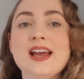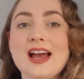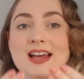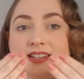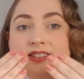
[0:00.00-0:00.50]

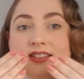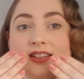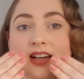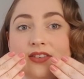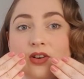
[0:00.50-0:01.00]
and
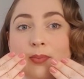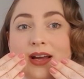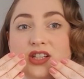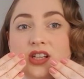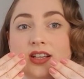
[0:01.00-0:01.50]
I've got
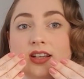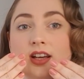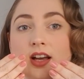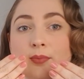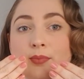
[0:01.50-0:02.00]
matching
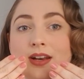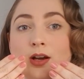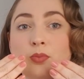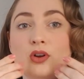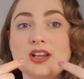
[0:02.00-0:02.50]

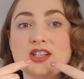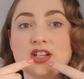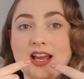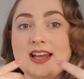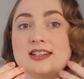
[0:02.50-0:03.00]
nail
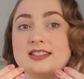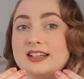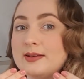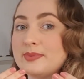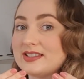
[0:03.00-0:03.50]
polish and
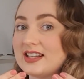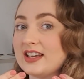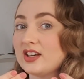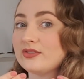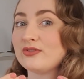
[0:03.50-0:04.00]

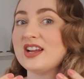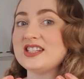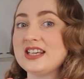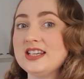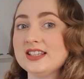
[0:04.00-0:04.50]
lipstick
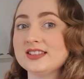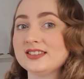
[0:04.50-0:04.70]
ready.